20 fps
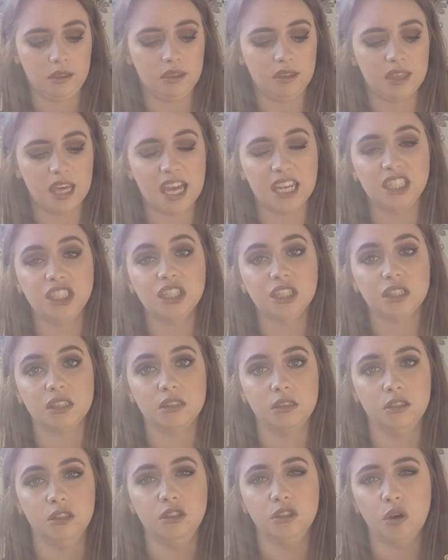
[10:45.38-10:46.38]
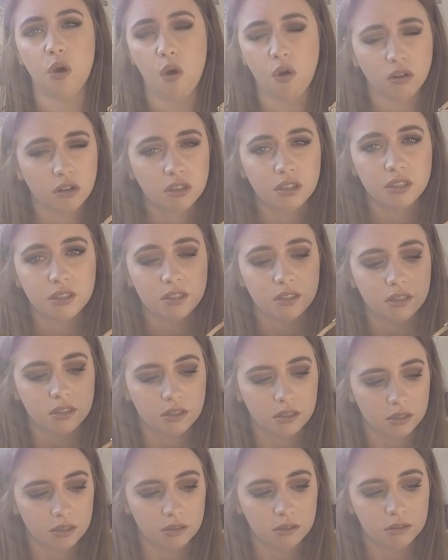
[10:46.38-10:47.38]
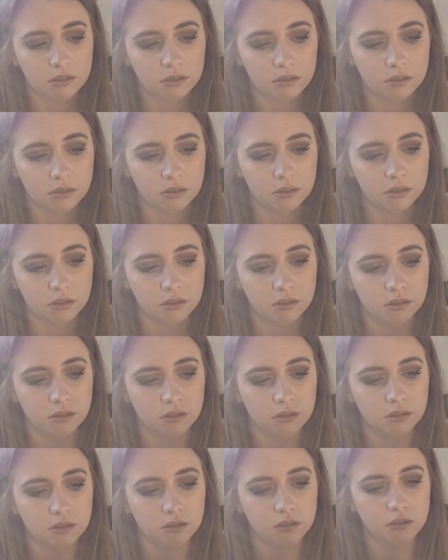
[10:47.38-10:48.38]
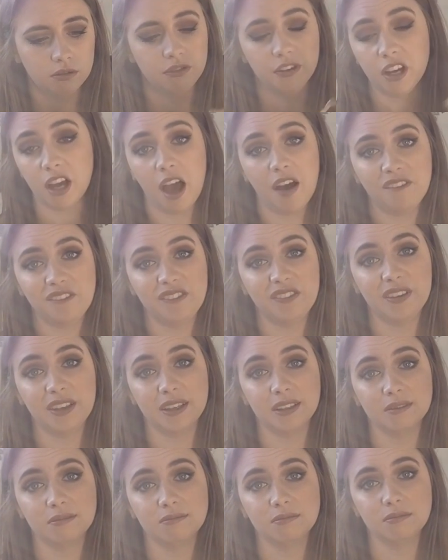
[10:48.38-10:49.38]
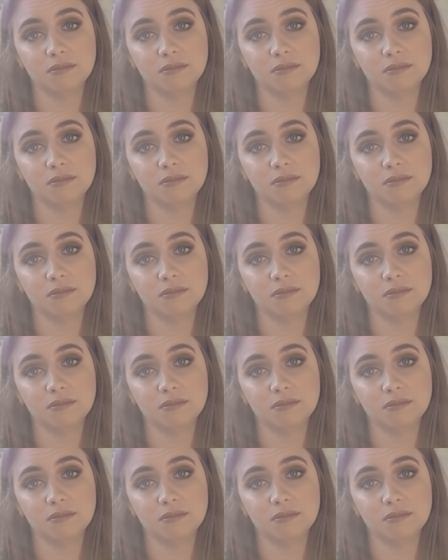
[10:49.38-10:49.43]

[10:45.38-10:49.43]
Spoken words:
they're just not for comfort.